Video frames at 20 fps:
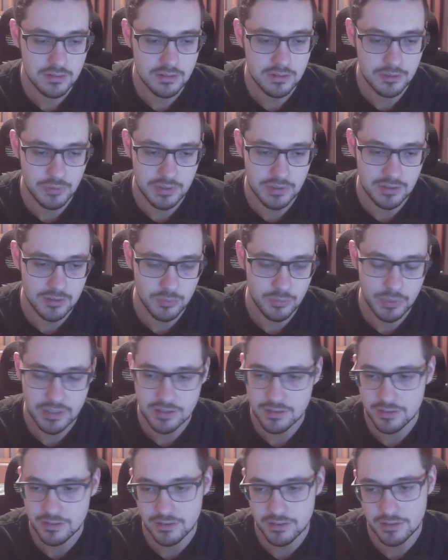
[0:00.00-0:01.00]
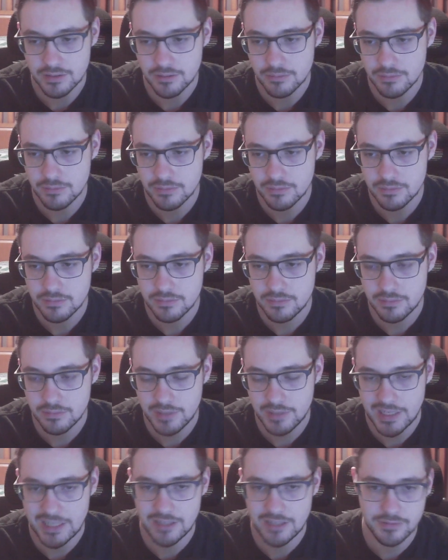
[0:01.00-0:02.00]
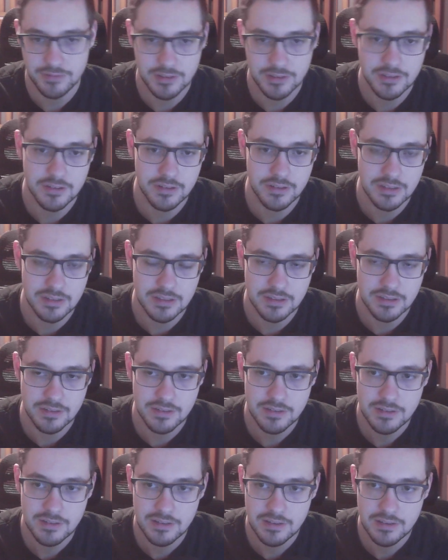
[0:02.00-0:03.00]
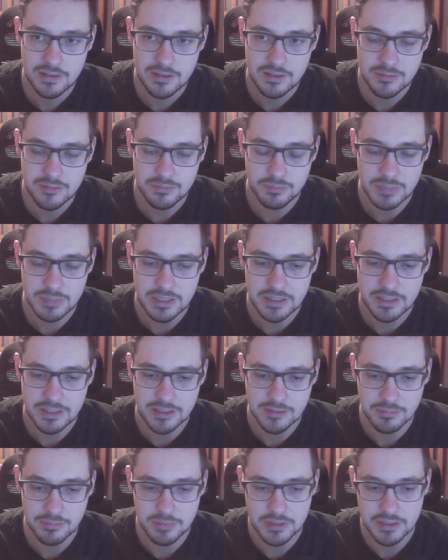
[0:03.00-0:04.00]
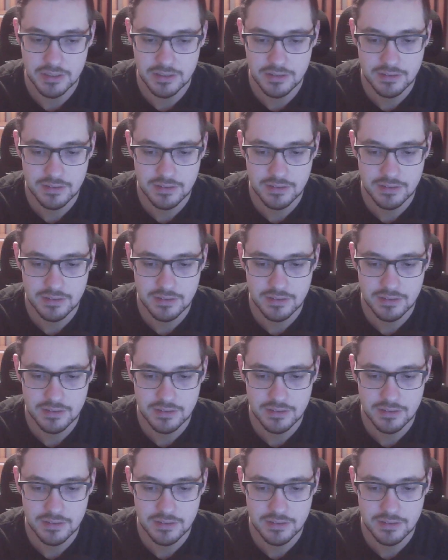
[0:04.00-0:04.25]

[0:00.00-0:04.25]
I wanted to wait until after the meeting, but